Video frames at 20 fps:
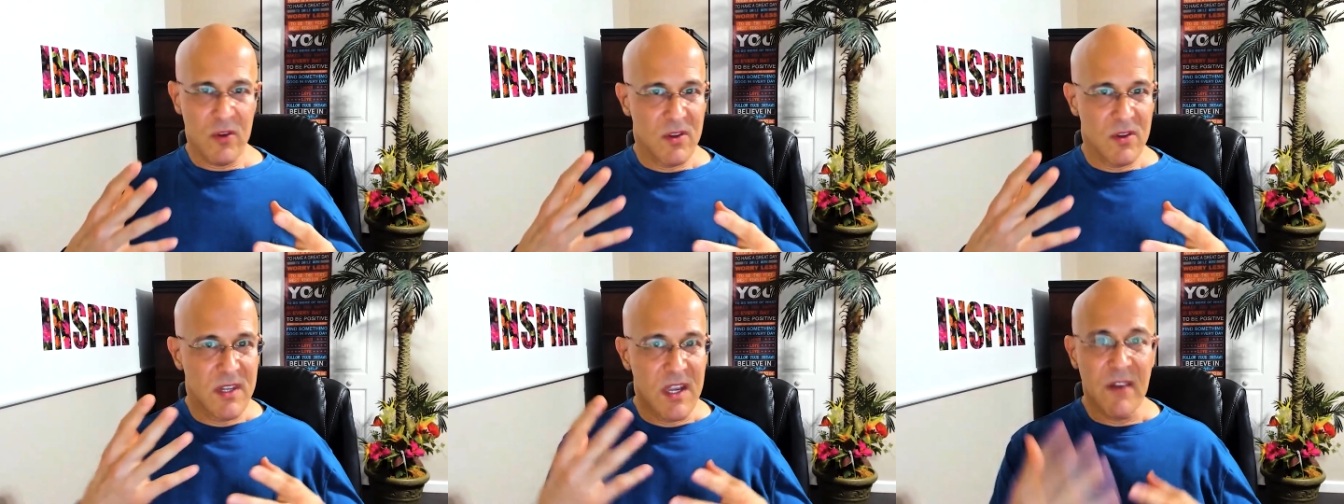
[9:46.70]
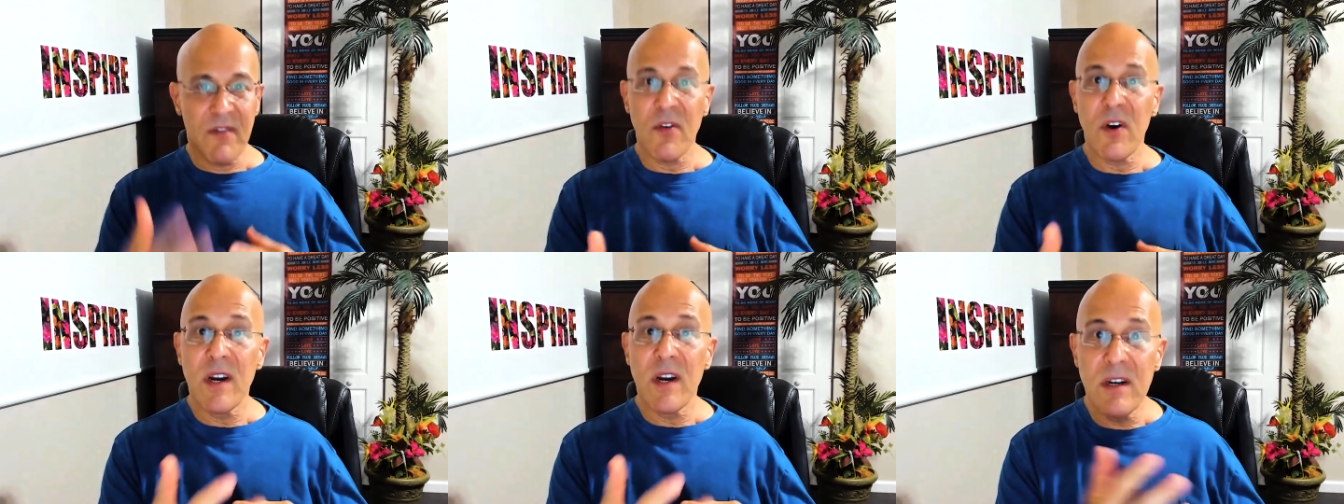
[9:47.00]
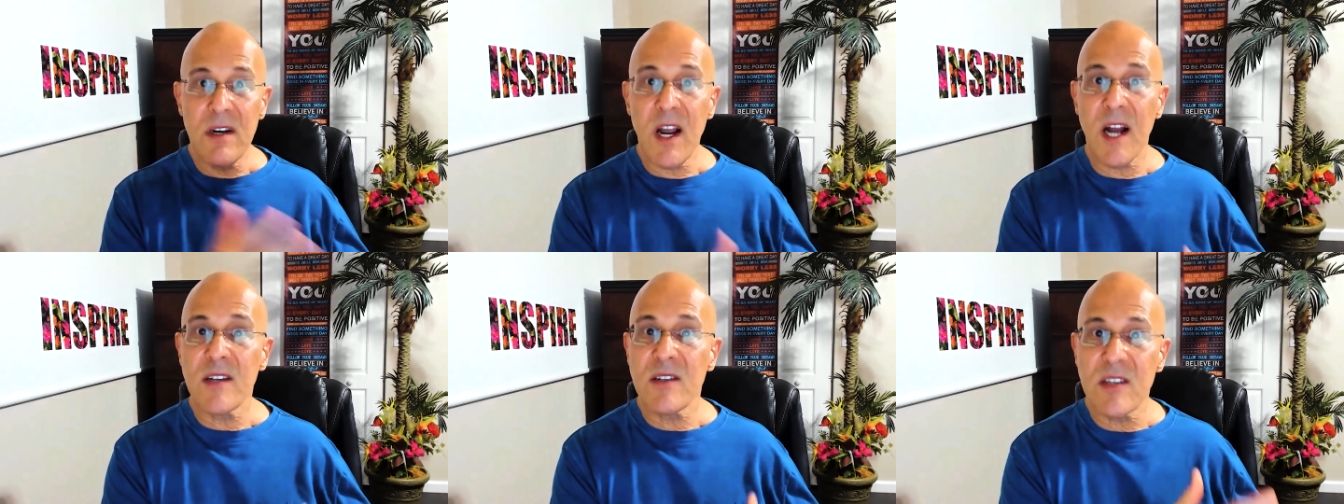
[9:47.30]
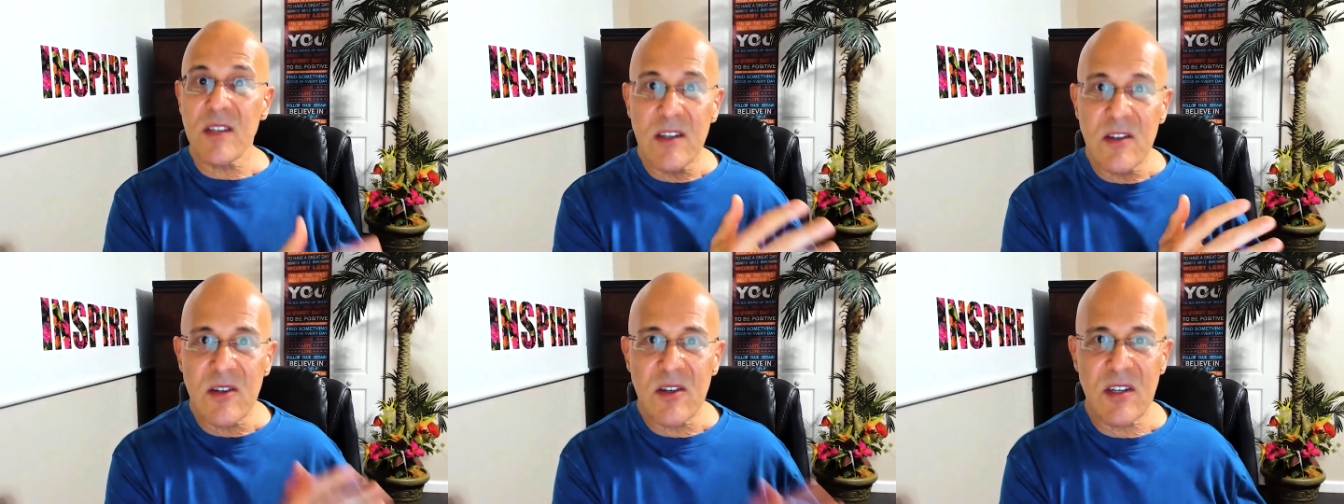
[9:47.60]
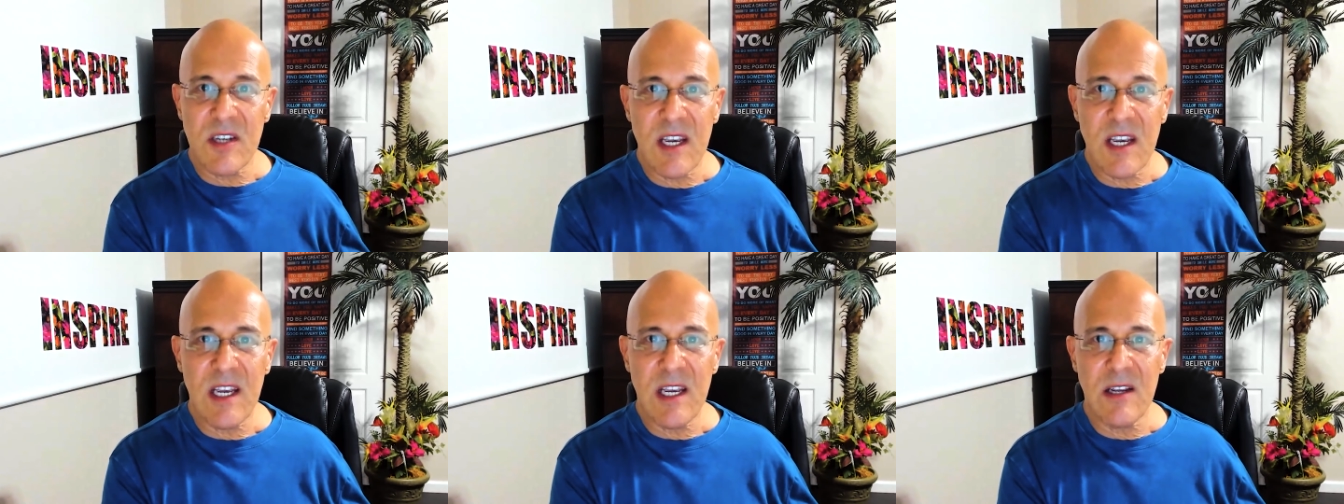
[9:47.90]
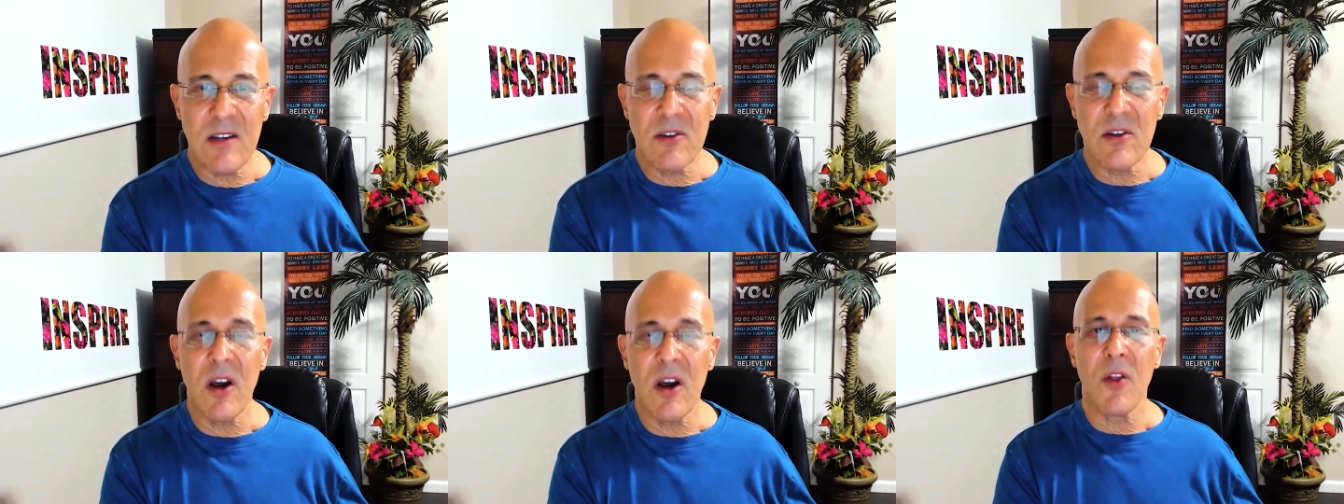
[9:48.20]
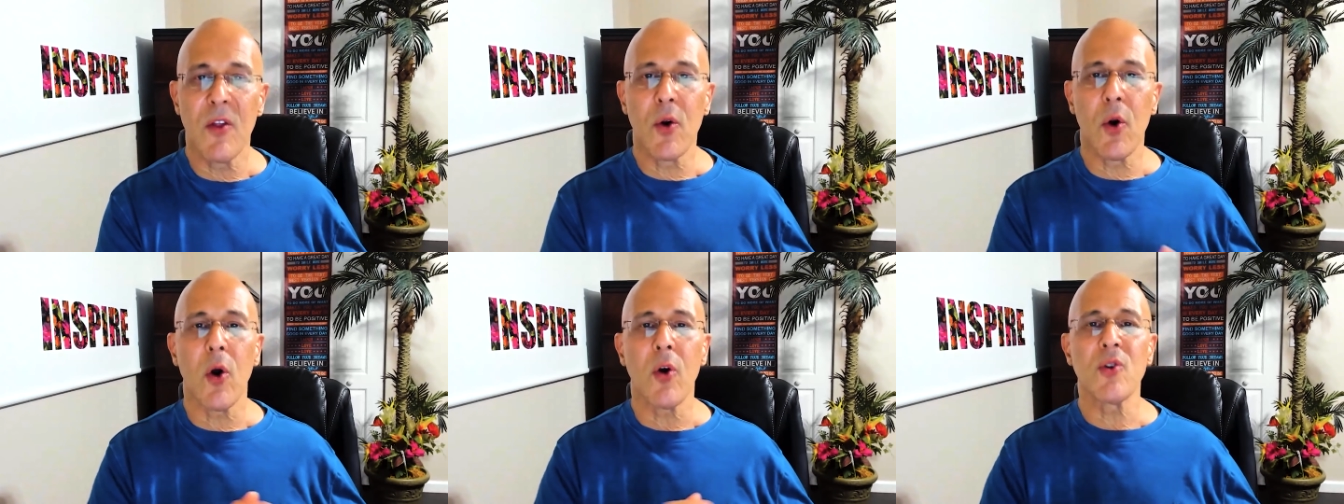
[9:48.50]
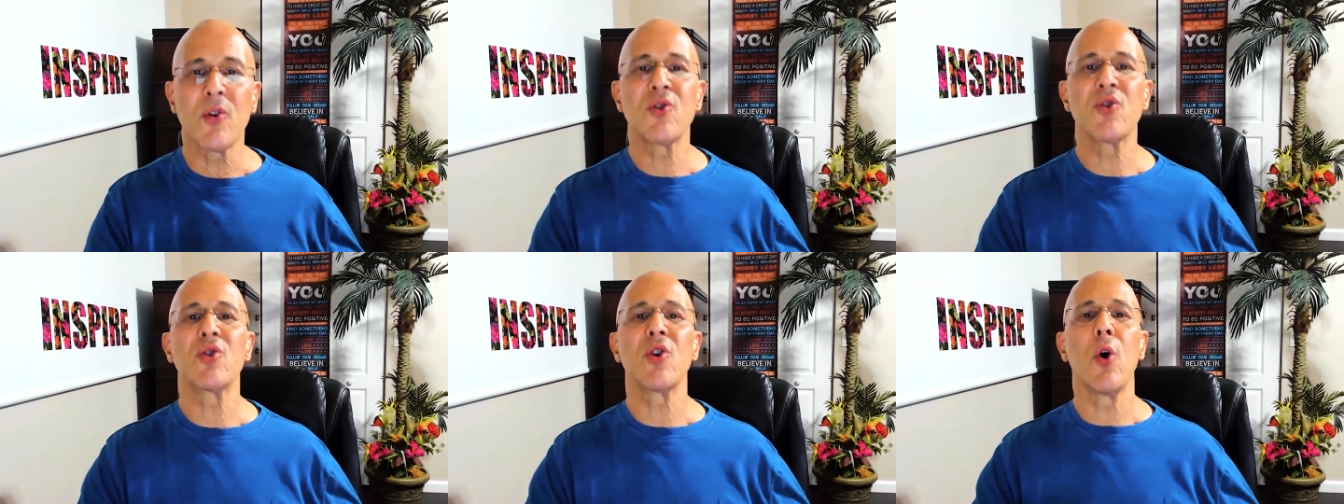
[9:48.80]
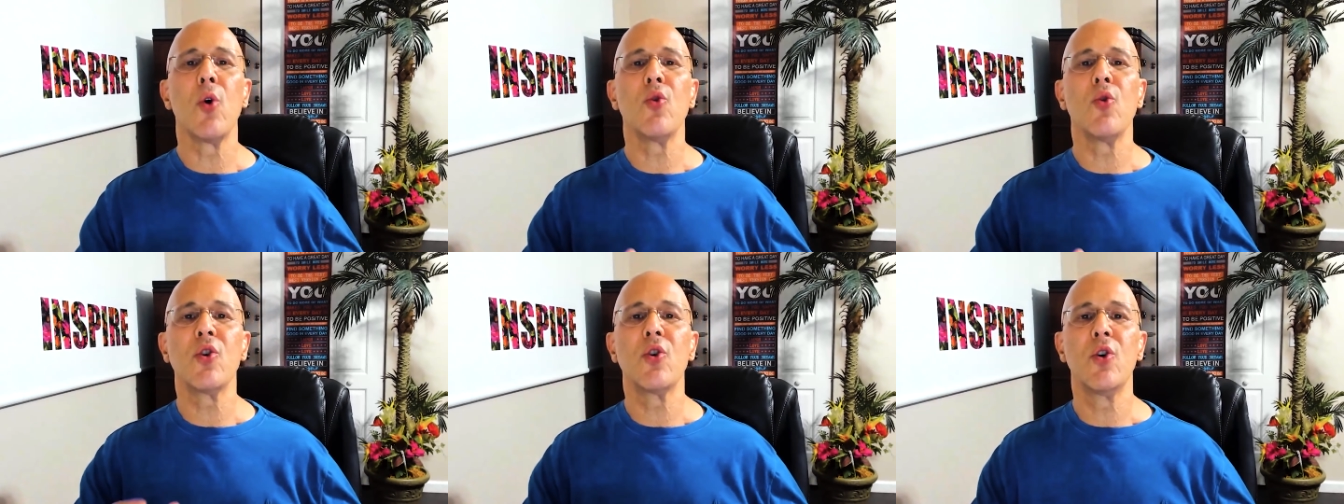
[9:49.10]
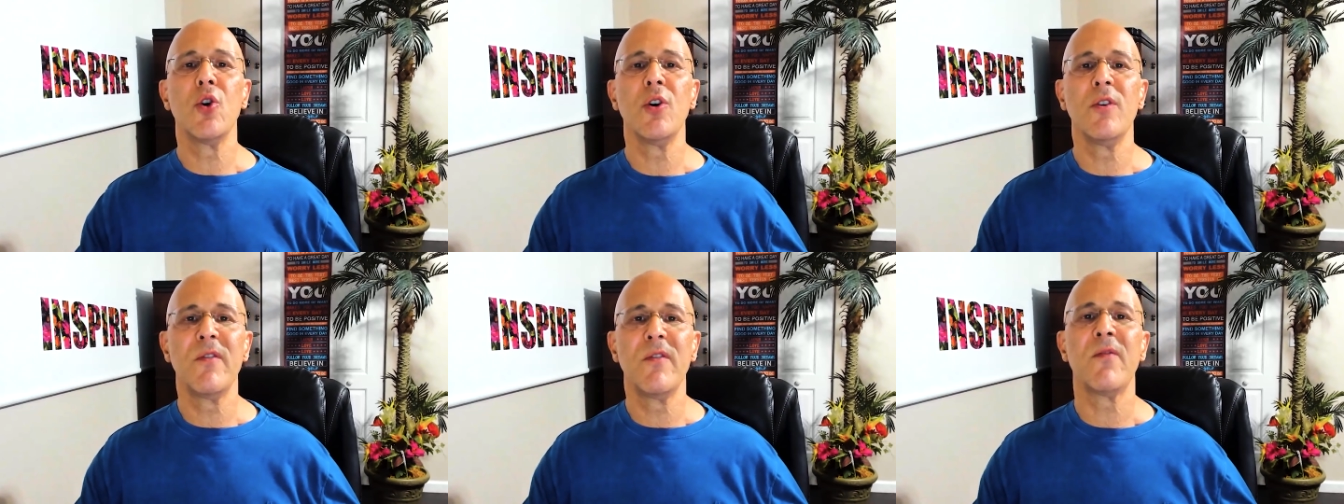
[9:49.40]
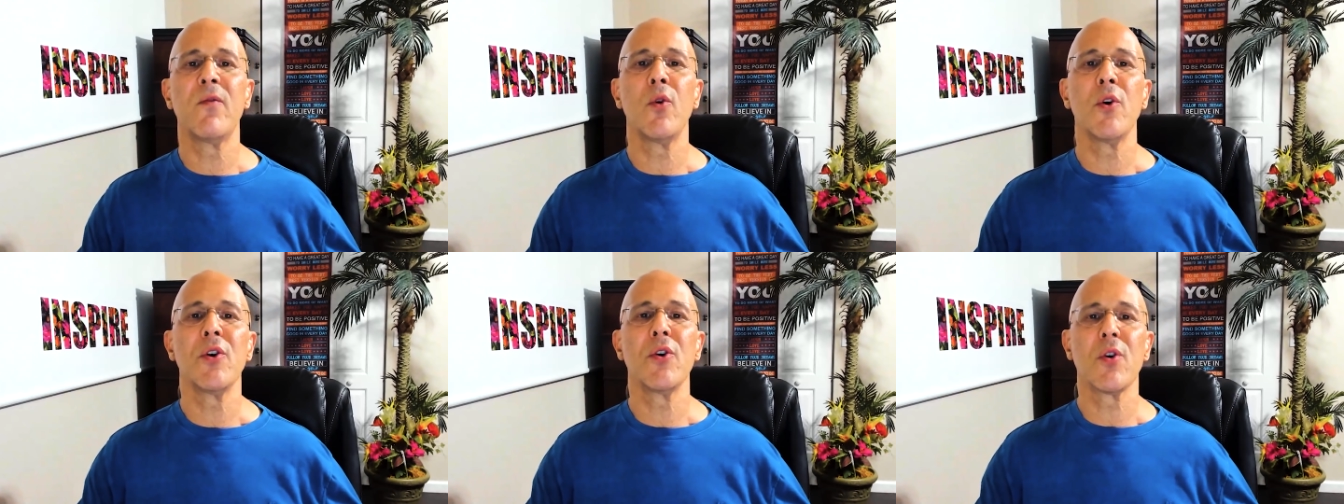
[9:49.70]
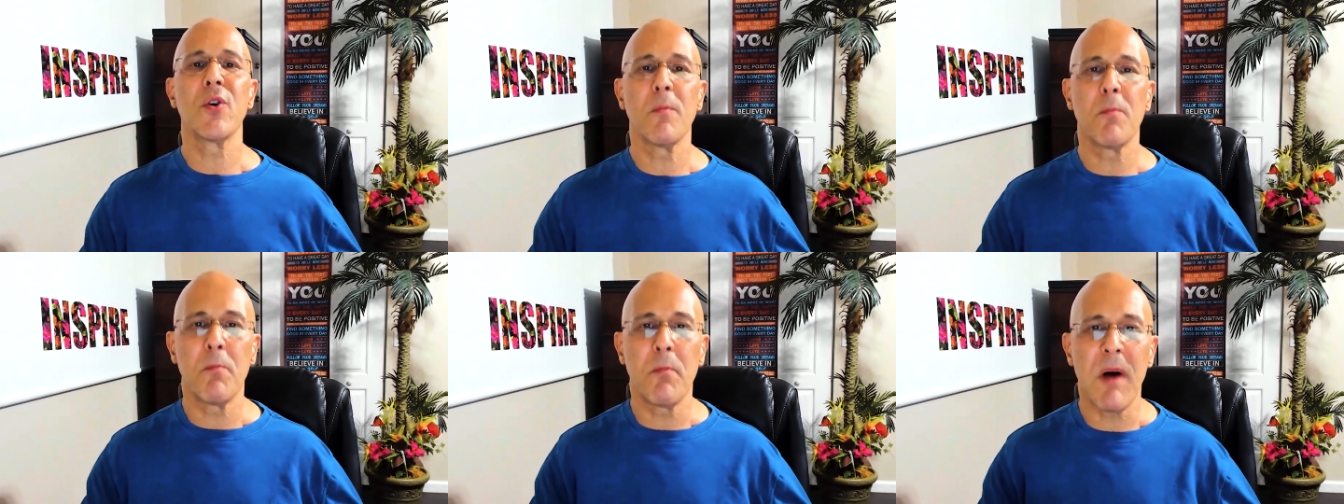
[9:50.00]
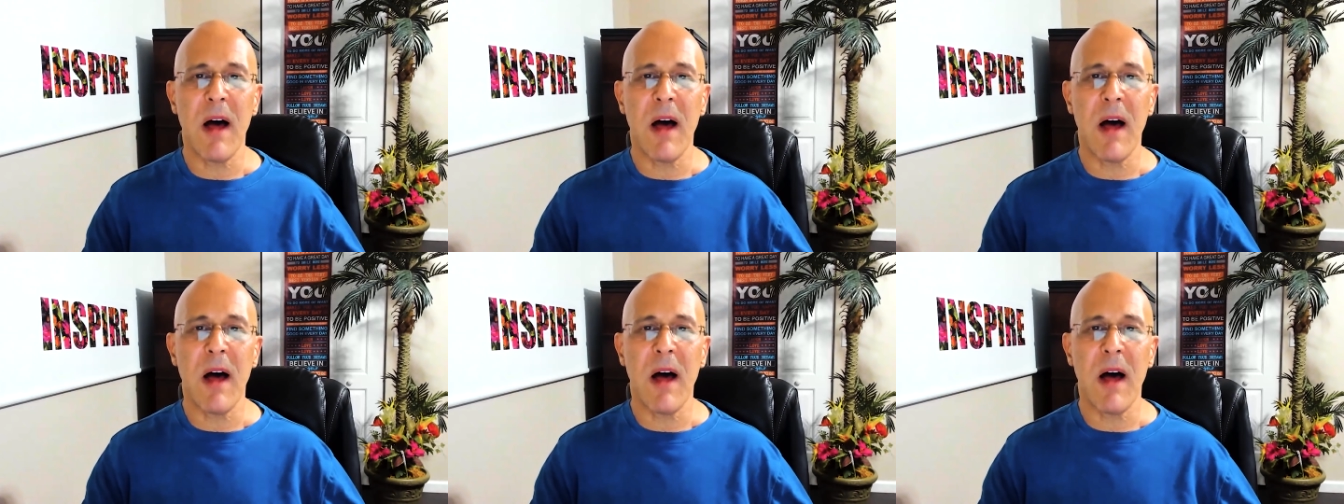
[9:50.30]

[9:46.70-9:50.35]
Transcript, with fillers: different nuts and seeds. They're so good for your